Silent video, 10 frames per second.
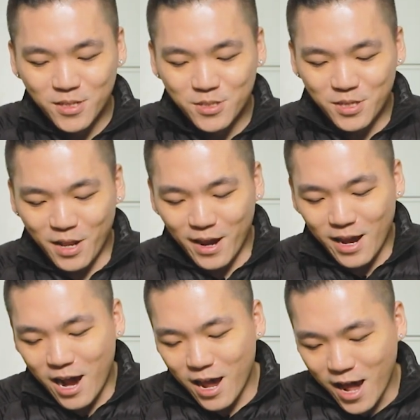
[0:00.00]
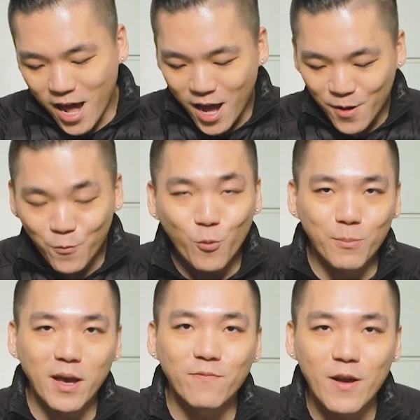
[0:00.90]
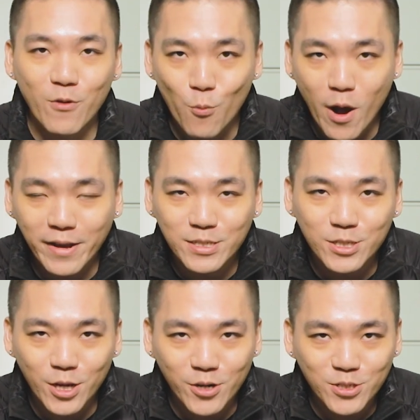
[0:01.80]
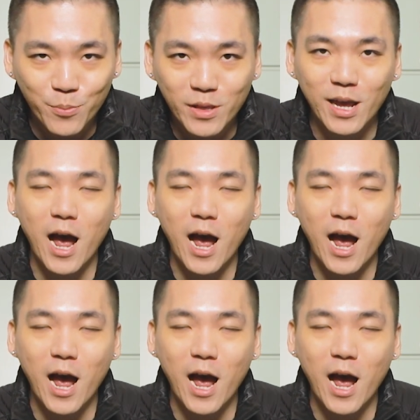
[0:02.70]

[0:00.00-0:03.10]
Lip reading: Today I have one of my favorite wines here, something